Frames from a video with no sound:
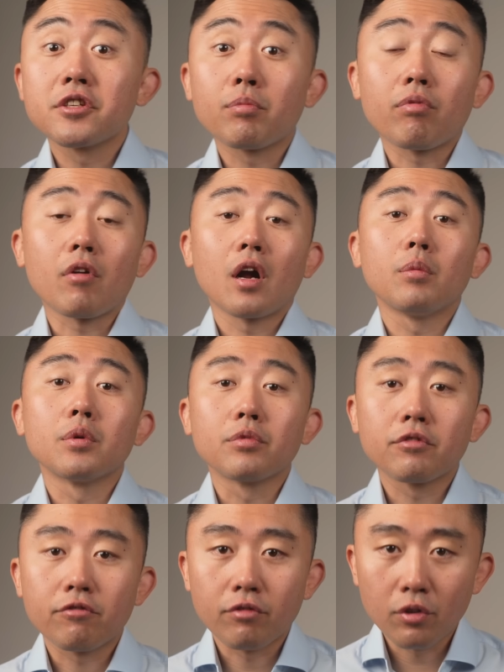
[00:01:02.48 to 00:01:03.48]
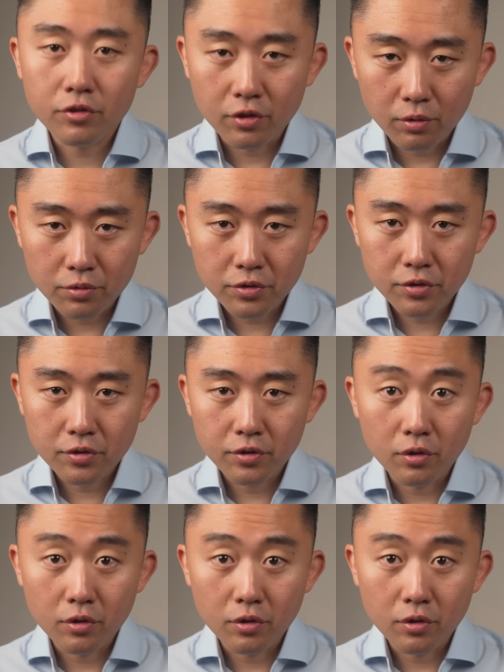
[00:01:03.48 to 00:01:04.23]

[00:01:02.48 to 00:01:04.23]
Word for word: the problem with fructose.